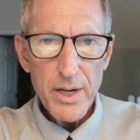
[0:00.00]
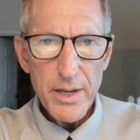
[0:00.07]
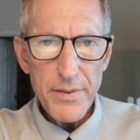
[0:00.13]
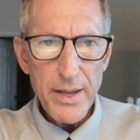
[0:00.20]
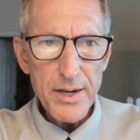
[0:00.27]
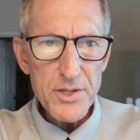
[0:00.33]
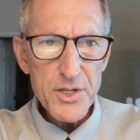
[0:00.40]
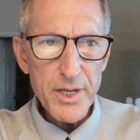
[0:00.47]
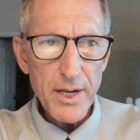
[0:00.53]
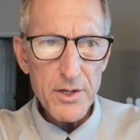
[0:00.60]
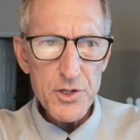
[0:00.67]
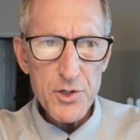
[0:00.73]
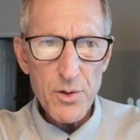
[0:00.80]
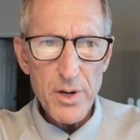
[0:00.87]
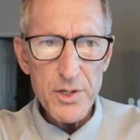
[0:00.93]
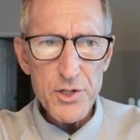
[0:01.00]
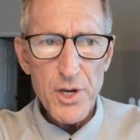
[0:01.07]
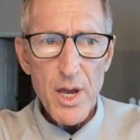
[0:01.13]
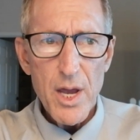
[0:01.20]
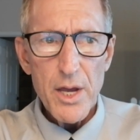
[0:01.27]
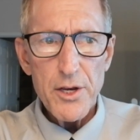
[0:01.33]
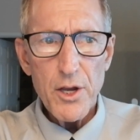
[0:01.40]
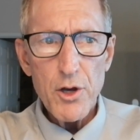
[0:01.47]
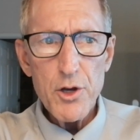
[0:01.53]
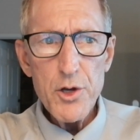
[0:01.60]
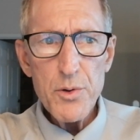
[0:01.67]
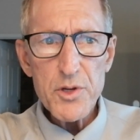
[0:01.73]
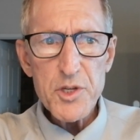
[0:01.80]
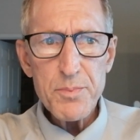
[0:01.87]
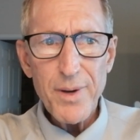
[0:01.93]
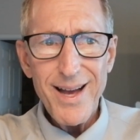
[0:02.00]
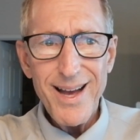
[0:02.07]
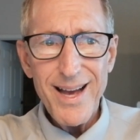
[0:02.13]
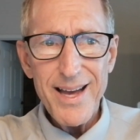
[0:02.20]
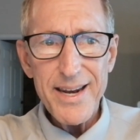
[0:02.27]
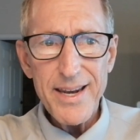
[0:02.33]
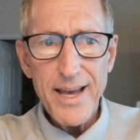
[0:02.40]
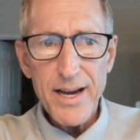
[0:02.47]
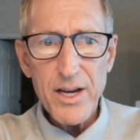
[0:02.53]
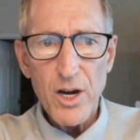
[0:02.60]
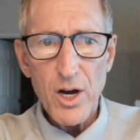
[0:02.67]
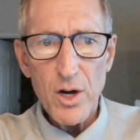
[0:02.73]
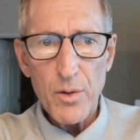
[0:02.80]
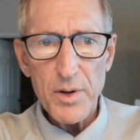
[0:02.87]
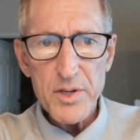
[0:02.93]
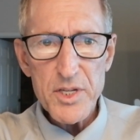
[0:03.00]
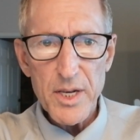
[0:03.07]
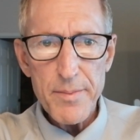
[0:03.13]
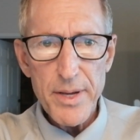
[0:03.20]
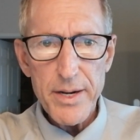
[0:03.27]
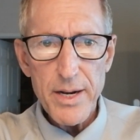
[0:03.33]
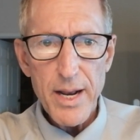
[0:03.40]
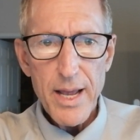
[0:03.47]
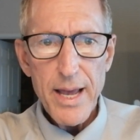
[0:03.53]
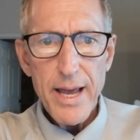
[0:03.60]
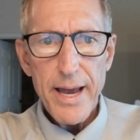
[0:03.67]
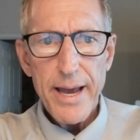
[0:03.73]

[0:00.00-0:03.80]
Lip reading: Yeah, that is kind of strange. Who is behind NACA Holdings Limited,